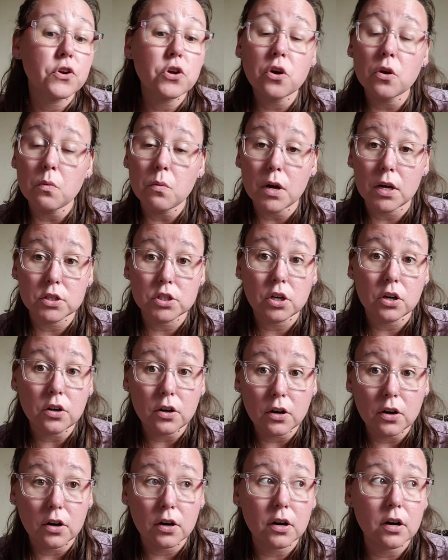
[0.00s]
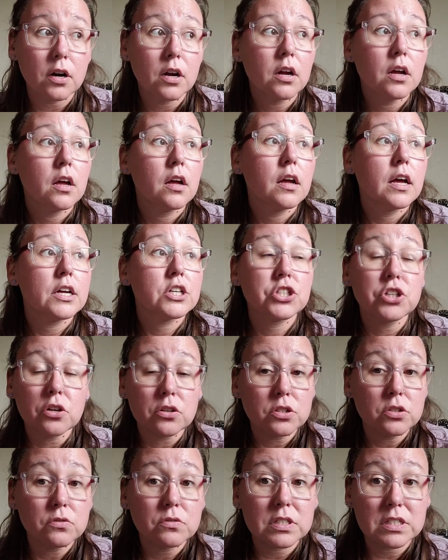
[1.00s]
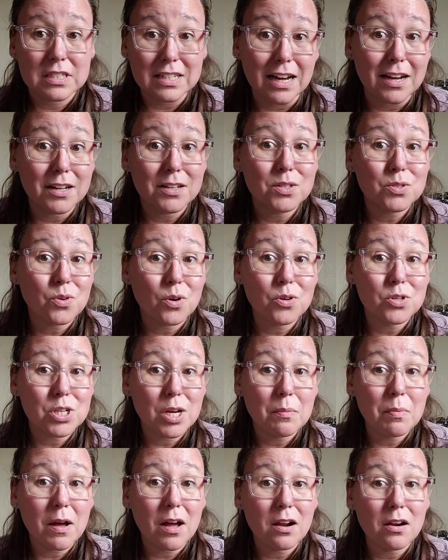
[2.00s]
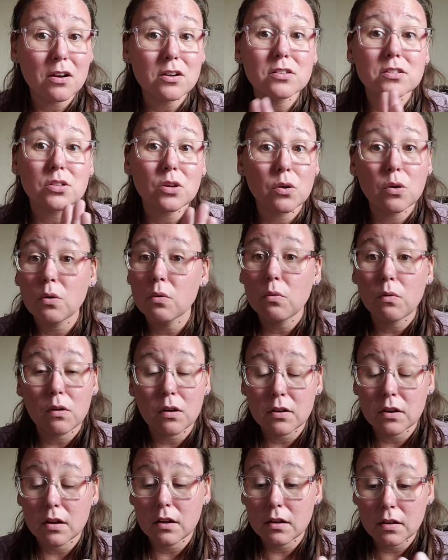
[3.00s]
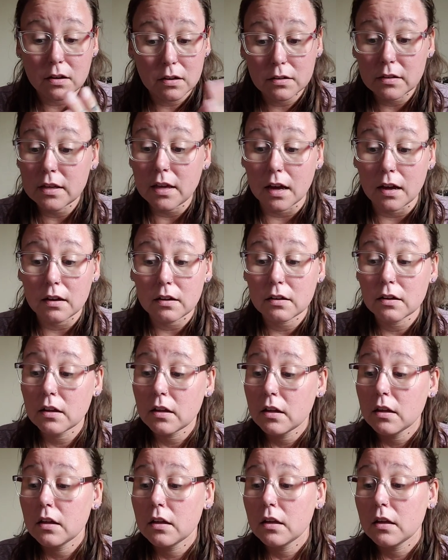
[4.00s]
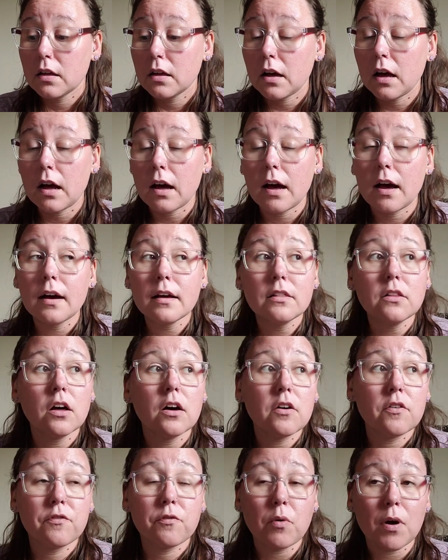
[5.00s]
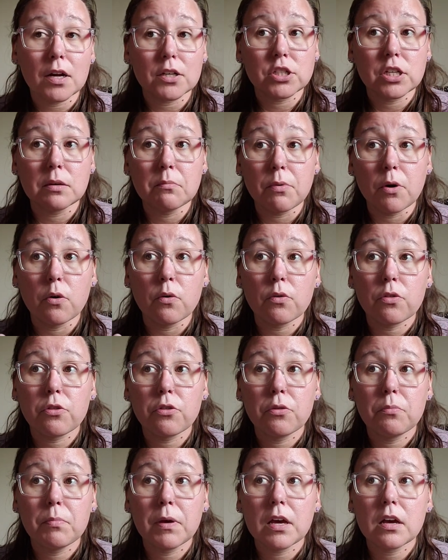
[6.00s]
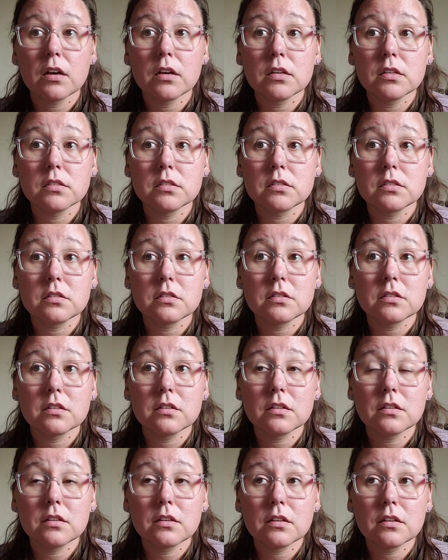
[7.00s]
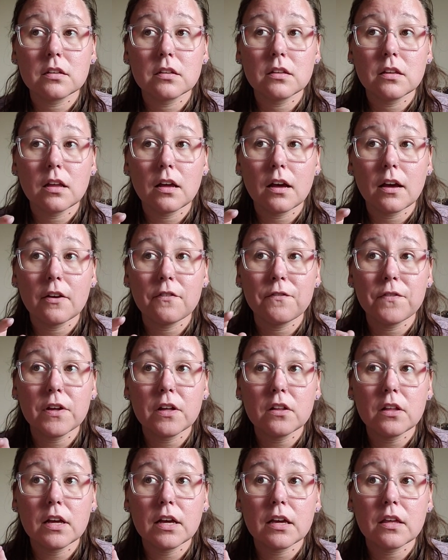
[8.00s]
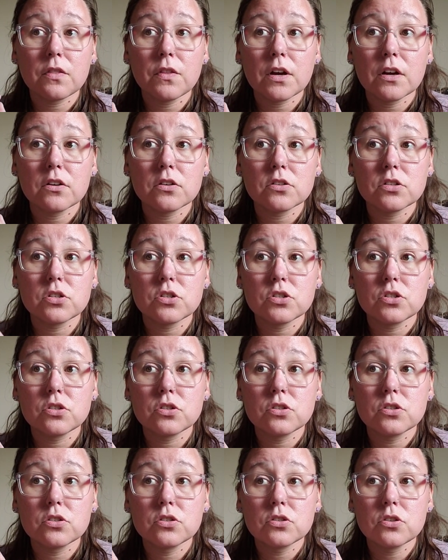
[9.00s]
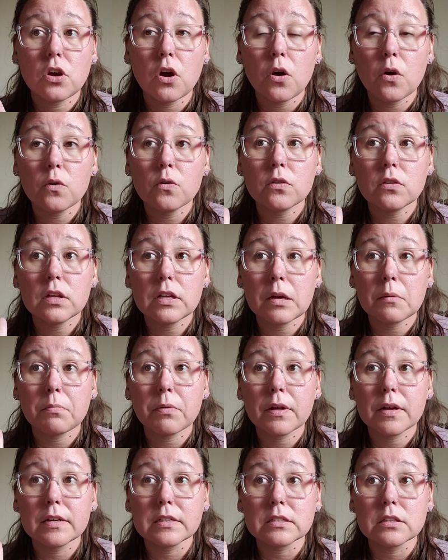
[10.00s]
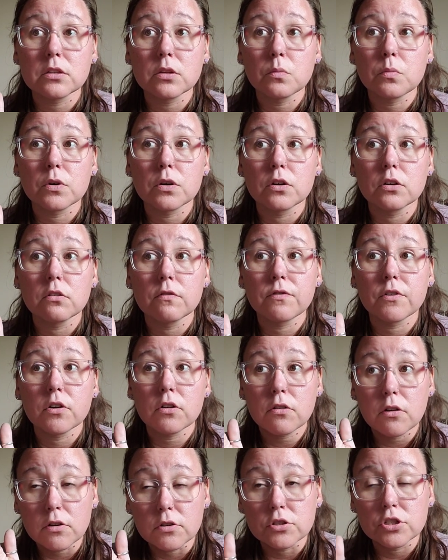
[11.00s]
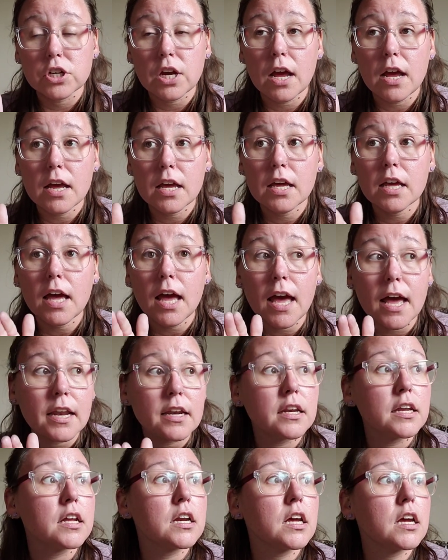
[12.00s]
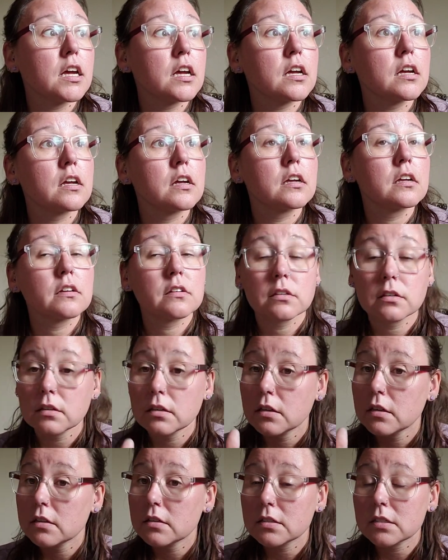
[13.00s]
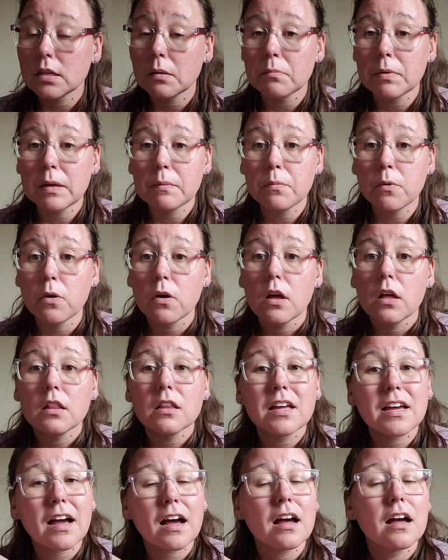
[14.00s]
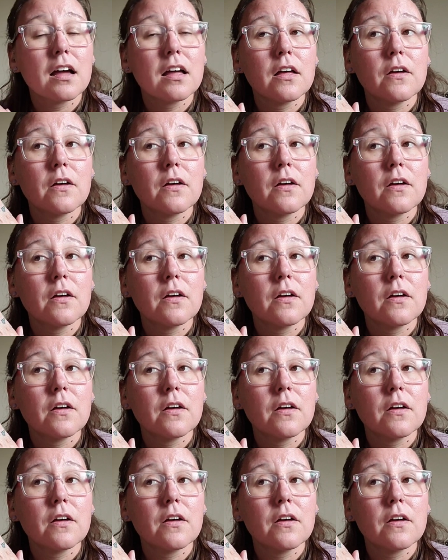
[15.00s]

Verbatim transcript: you don't watch her, she also designs crochet patterns. So yeah, I love watching both because I feel like there's totally a place in the world for crochet and knitting. Some people like